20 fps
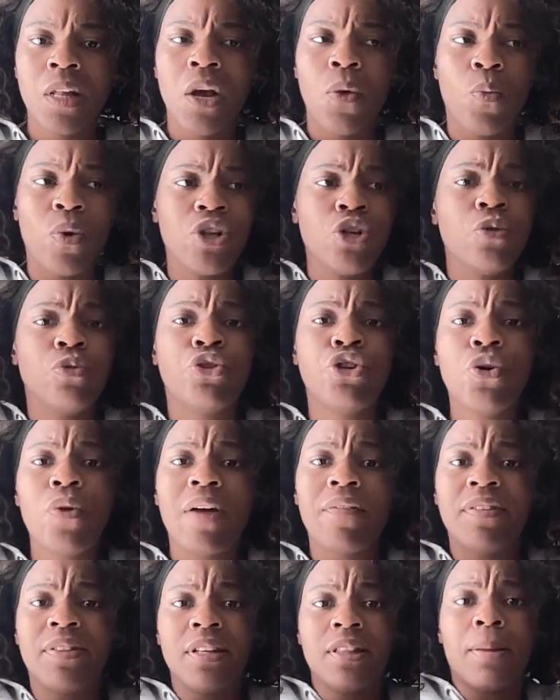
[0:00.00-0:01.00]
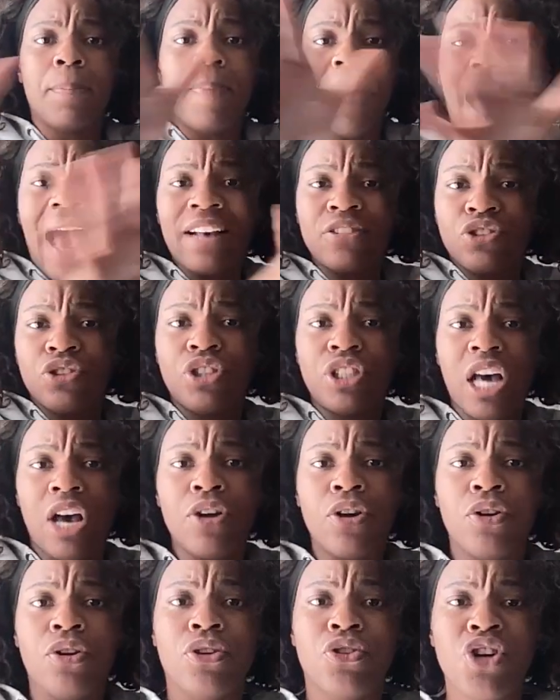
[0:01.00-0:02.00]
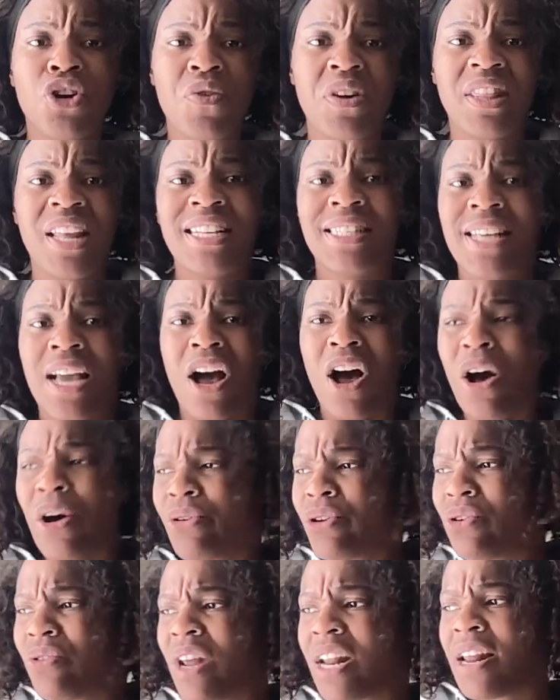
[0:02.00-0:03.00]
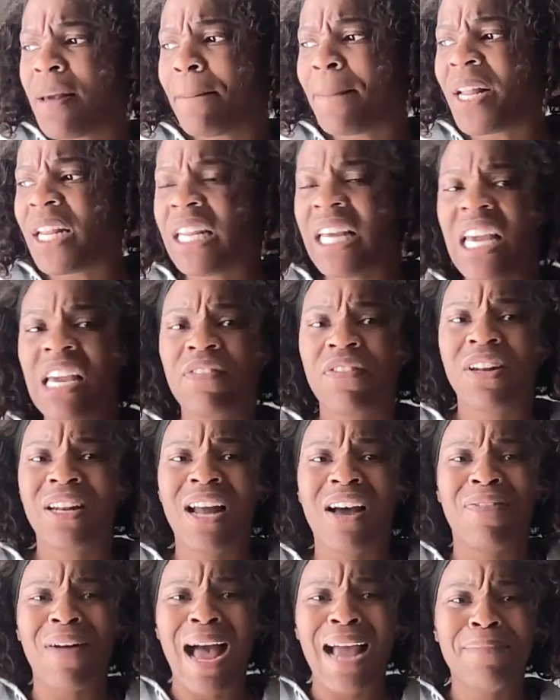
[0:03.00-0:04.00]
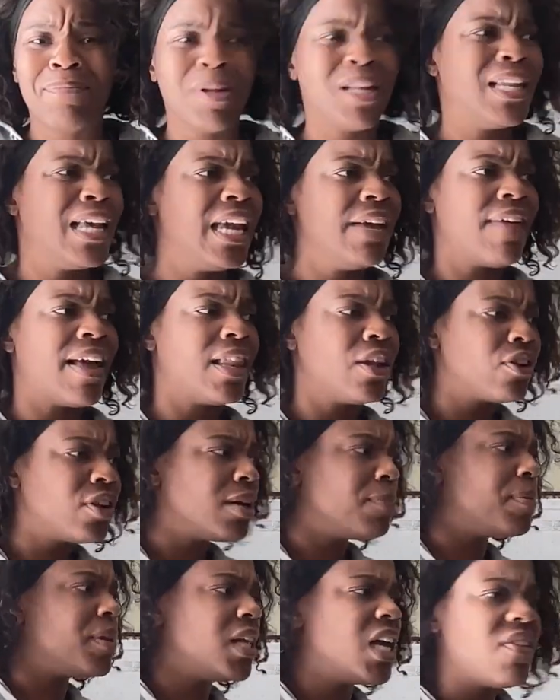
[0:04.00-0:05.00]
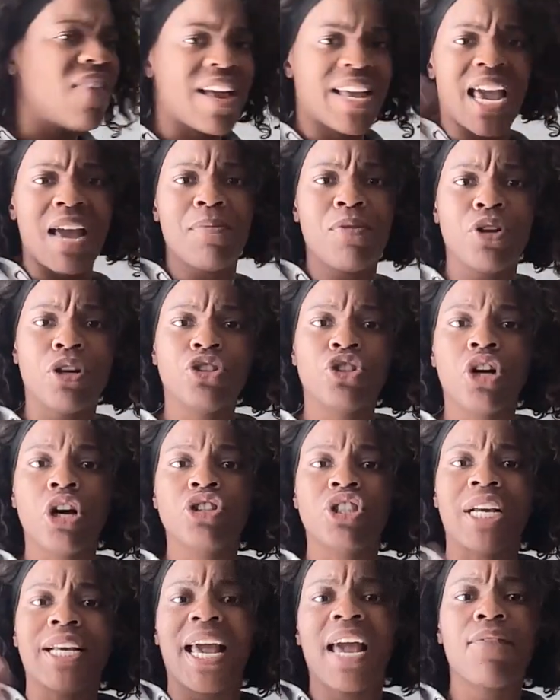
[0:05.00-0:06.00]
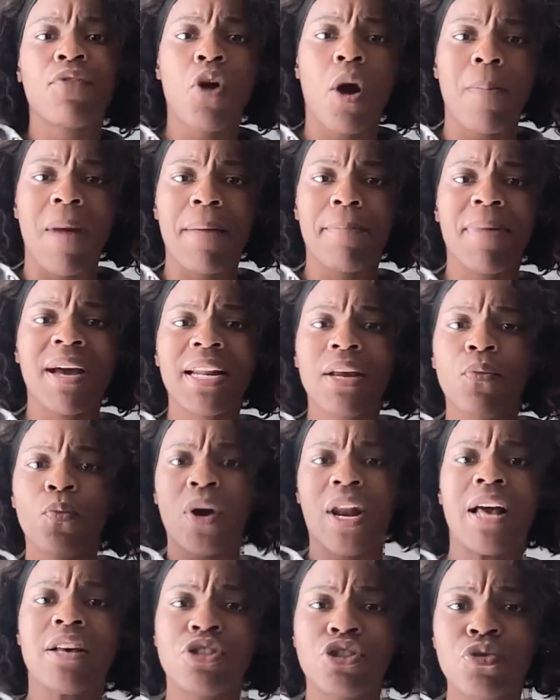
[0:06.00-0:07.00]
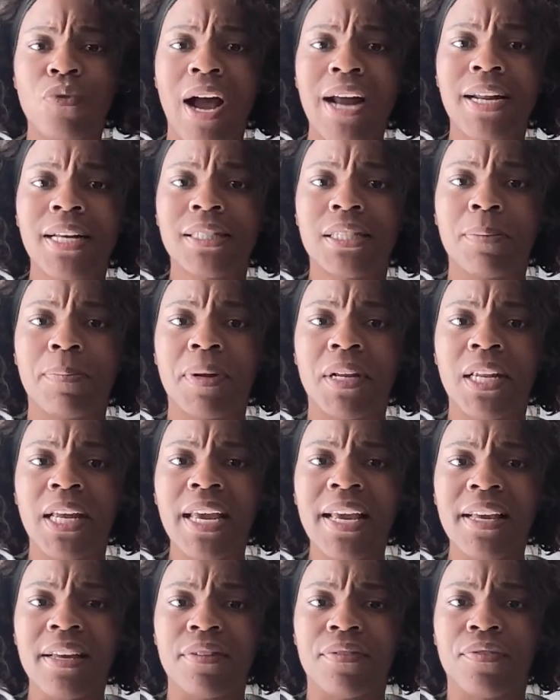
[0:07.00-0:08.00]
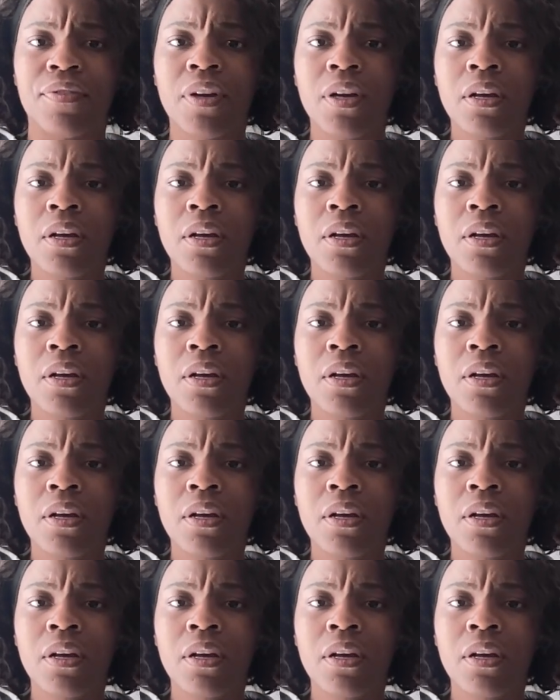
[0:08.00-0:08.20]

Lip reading: When you do everything the pastors tell you to do and they say, oh, you didn't believe enough. I literally believe. I came to your church. I gave you all my money. What else do I need to believe?